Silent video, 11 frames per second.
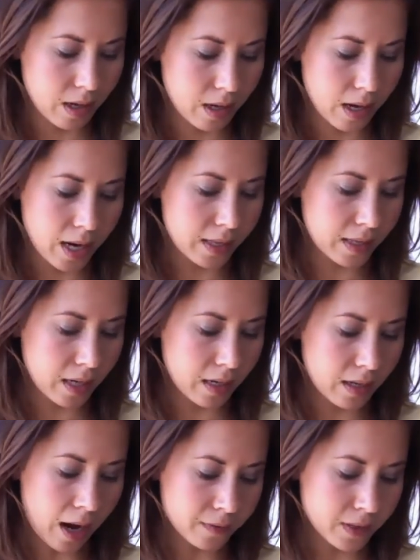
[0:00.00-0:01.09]
And then
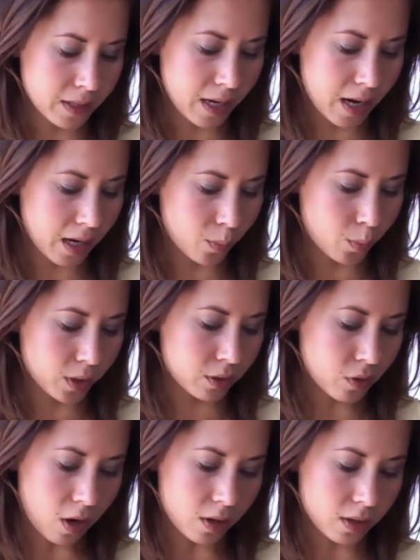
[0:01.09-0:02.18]
after that, I wanted to
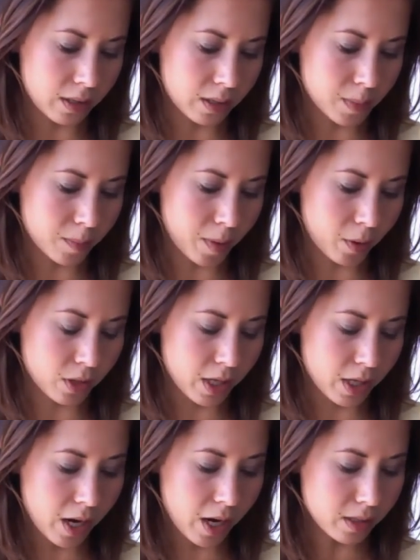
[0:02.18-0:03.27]
talk a little bit about
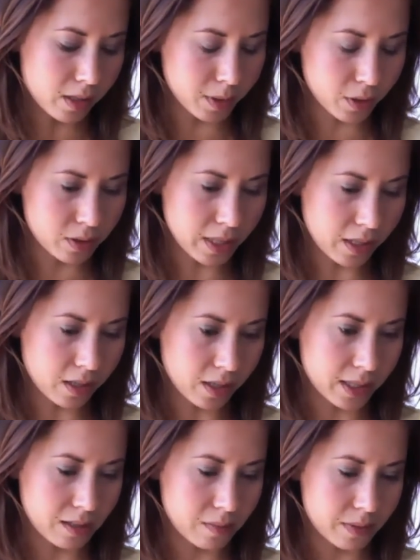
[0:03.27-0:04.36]
dairy because dairy
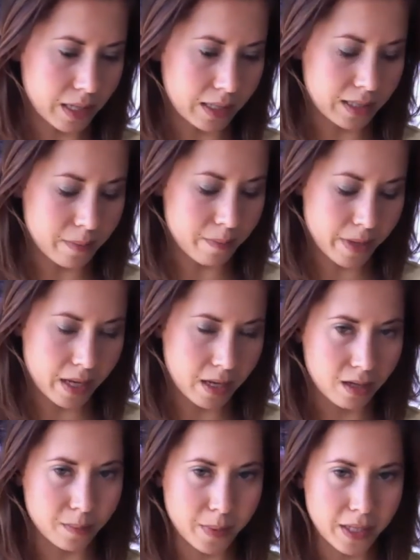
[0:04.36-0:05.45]
seems like it's a
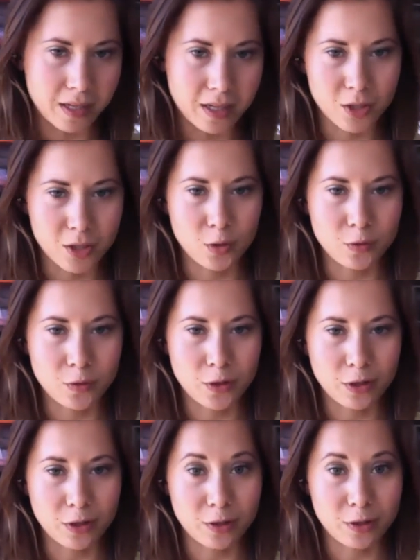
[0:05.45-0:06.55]
big, big issue for a
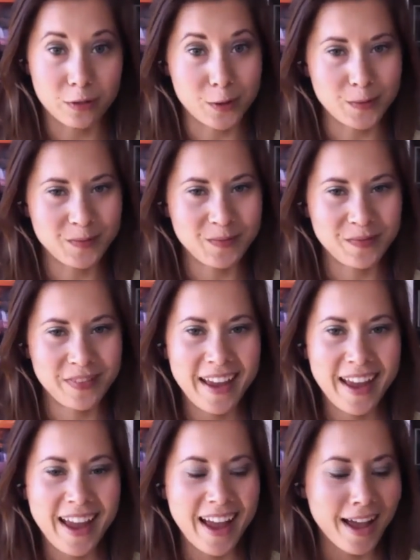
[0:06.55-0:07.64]
lot of you.
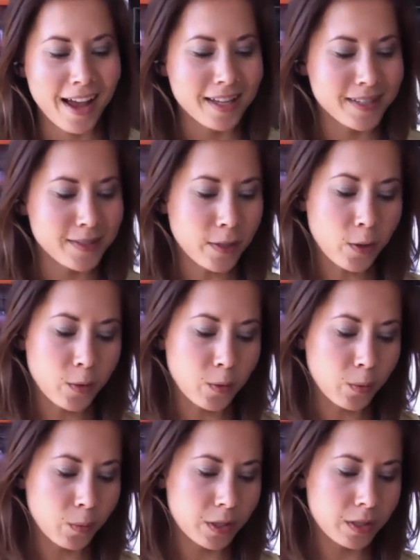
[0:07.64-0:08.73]
So
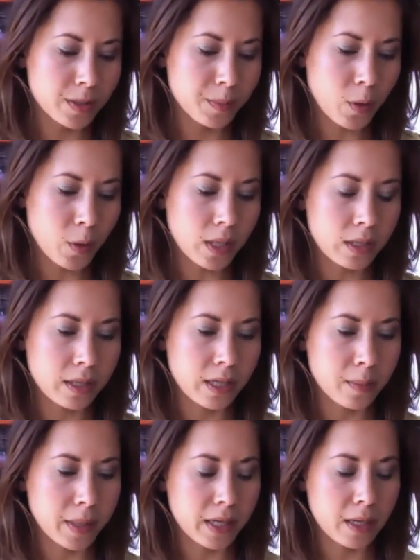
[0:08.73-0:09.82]
we spoke a little
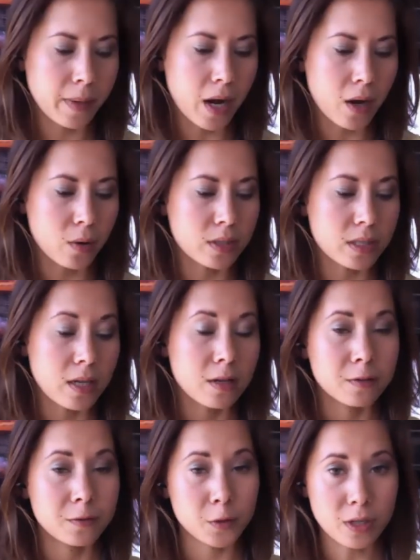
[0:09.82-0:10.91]
bit about
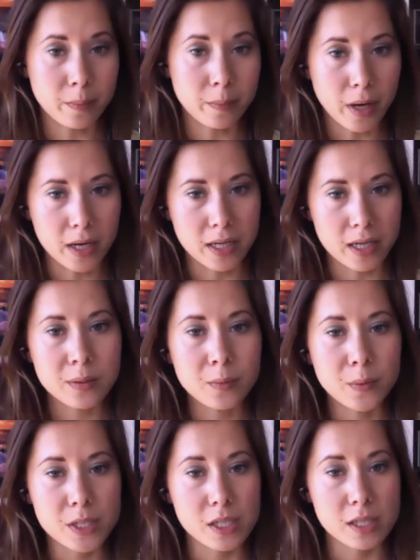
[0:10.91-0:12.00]
food combining,
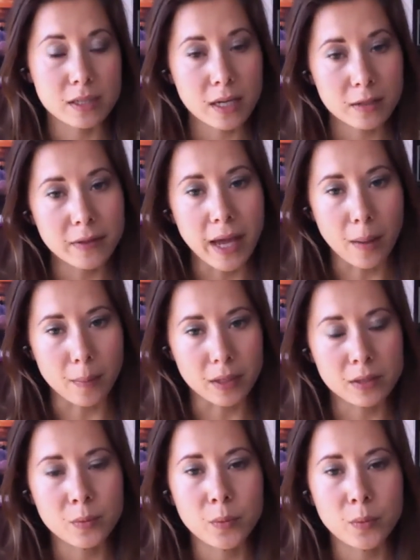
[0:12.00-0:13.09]
which is kind of a
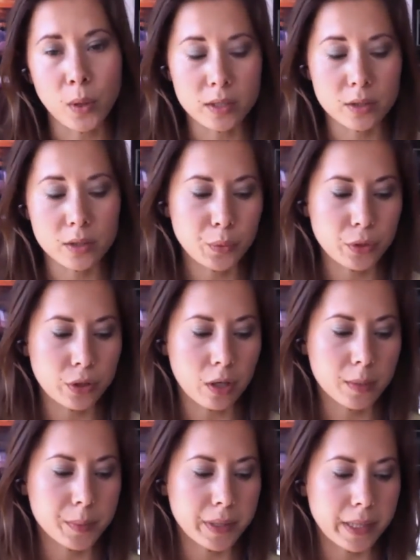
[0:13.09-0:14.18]
habit, what you put on
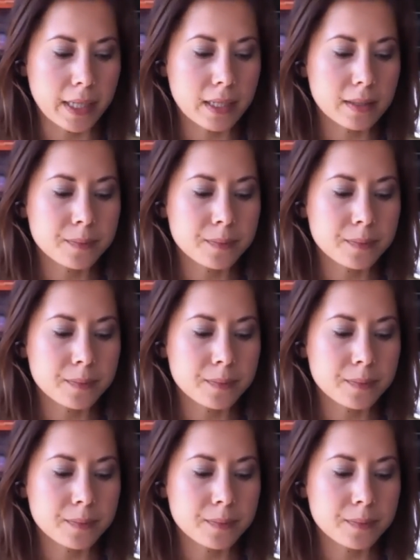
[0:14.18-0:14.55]
a plate.